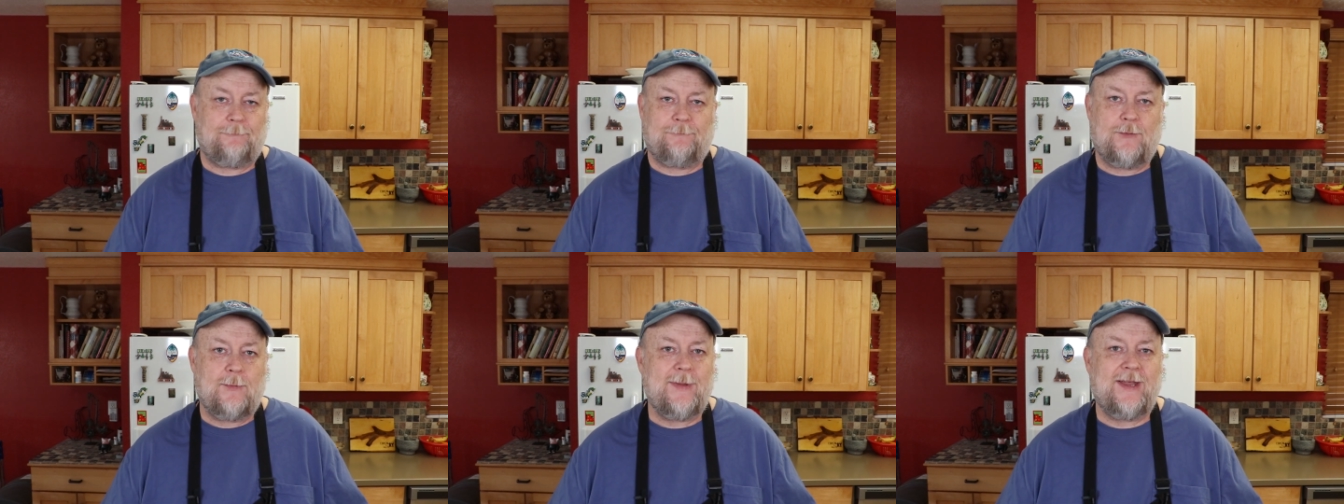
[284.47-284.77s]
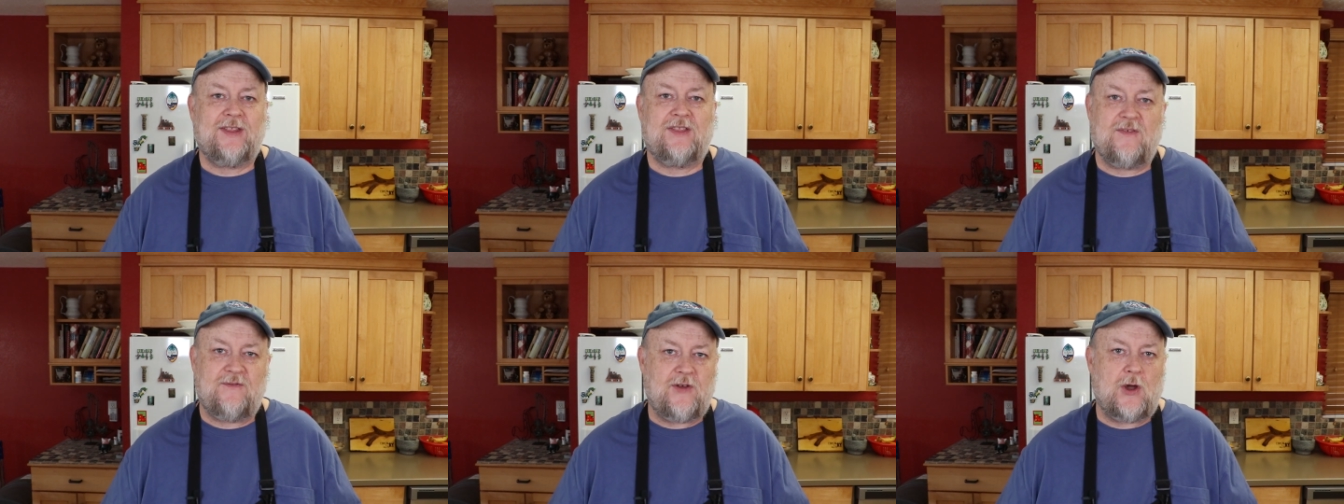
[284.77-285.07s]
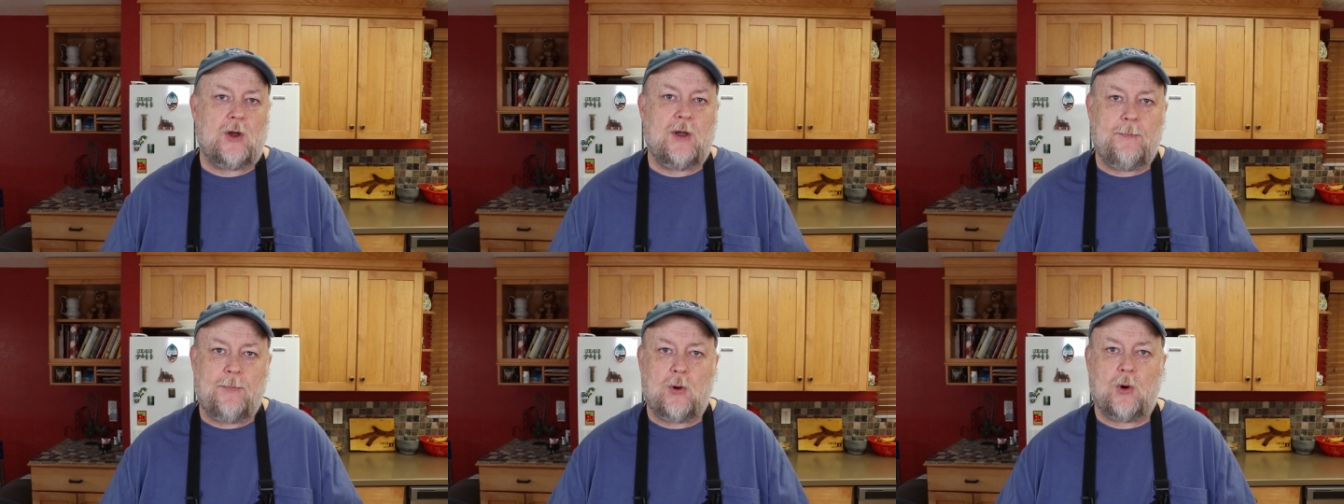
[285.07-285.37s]
For me, it's a
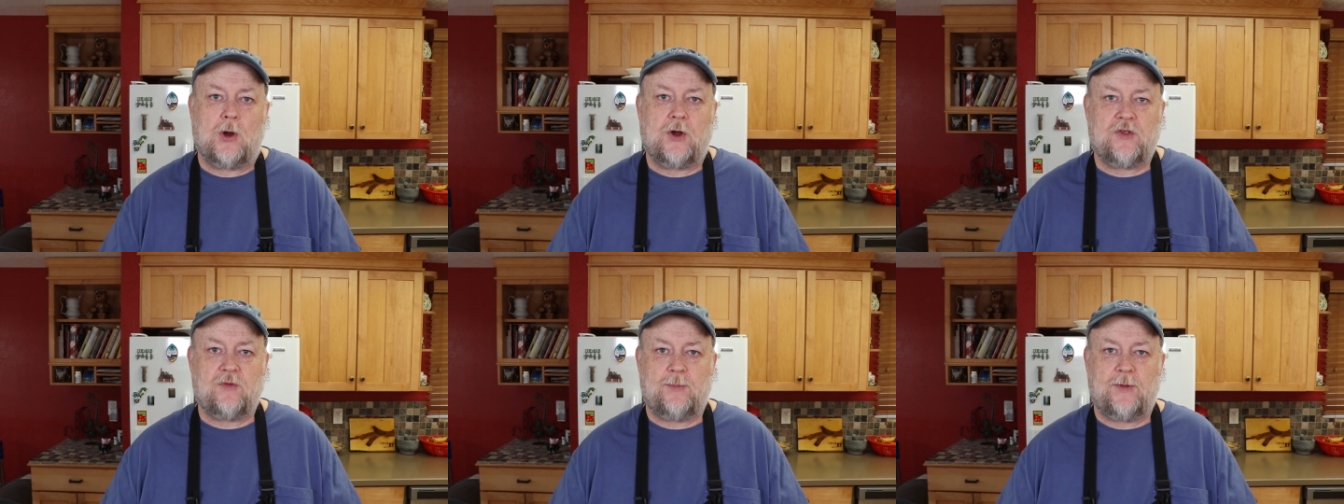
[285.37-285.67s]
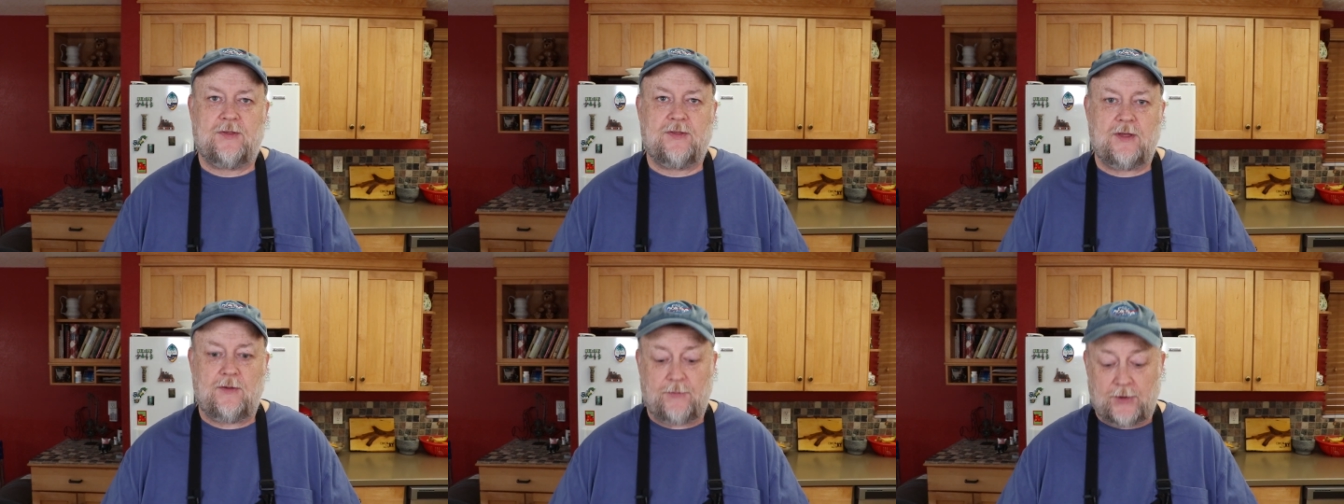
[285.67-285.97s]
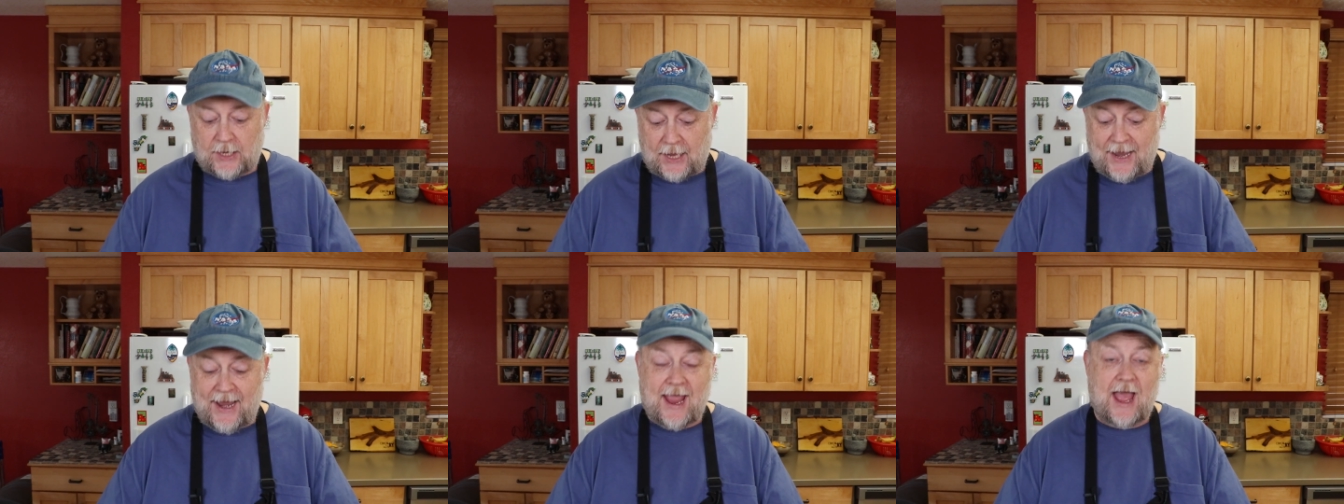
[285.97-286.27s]
very pork
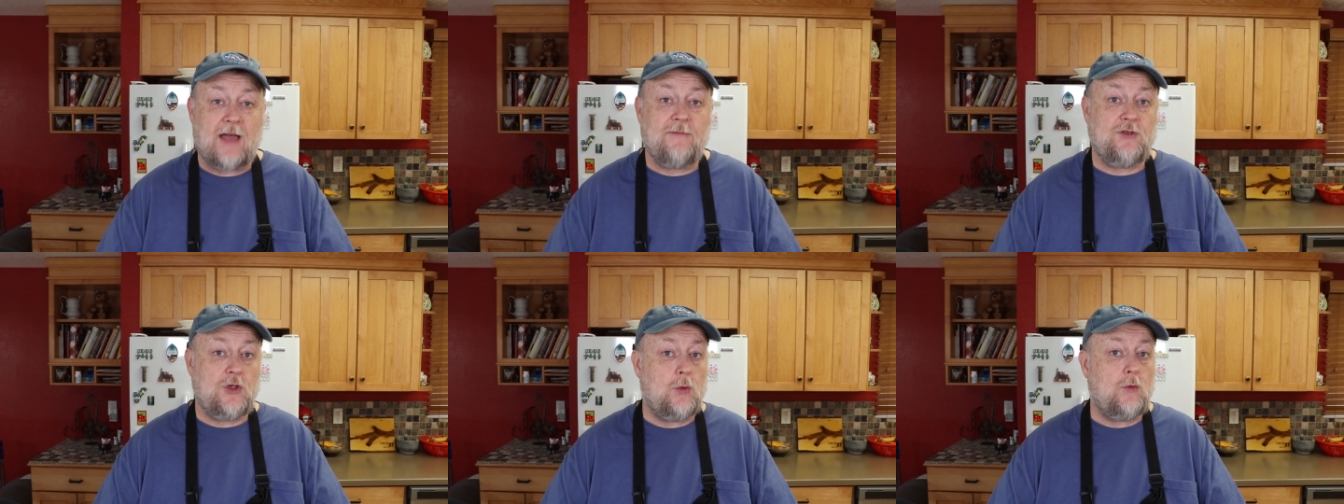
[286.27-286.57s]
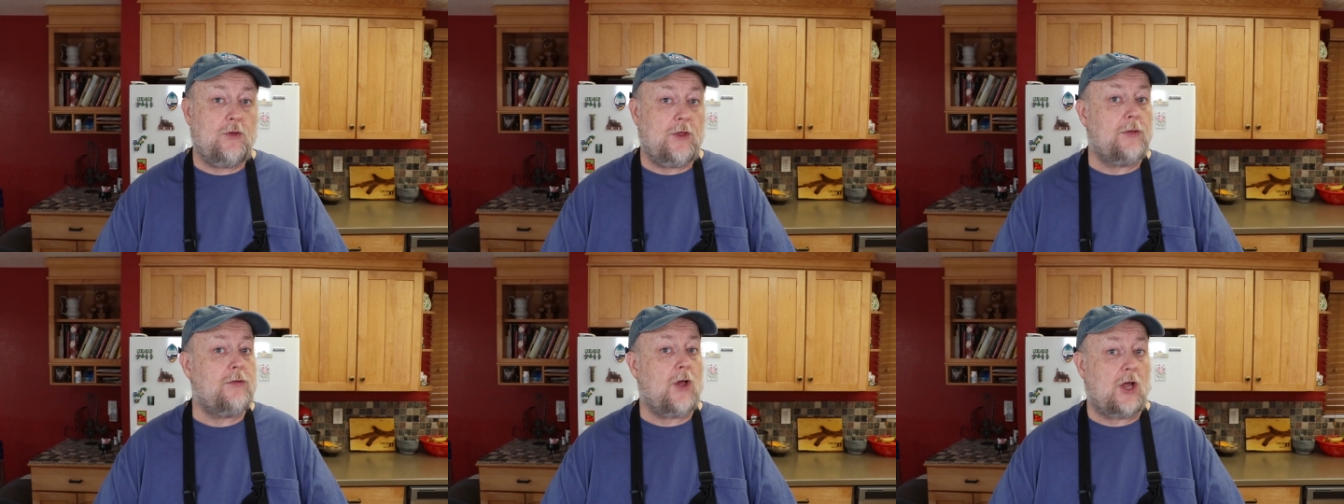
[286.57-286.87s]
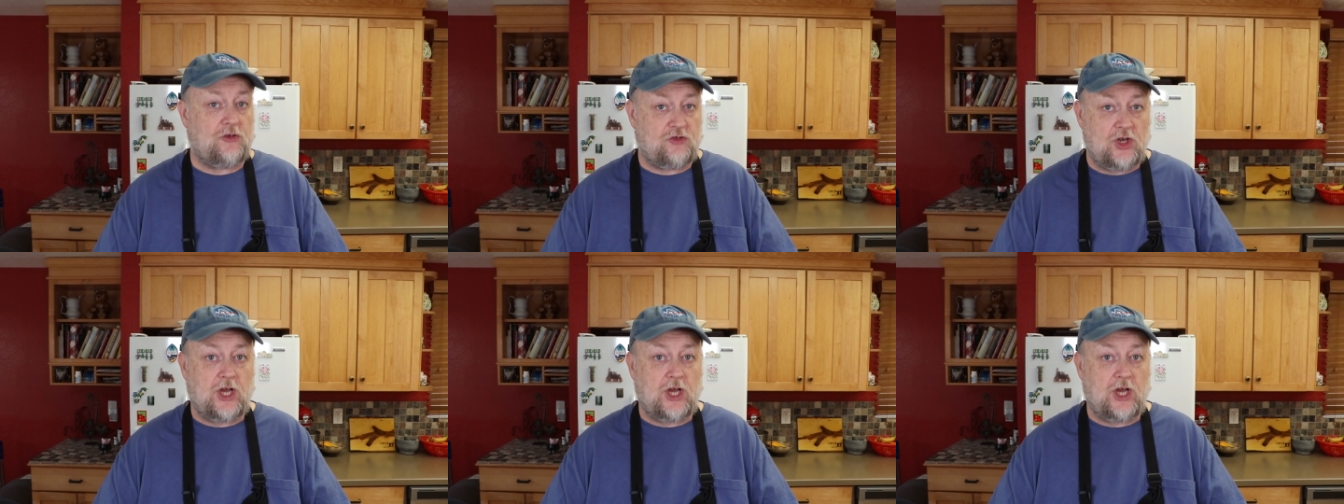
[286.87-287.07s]
specific. I have used this on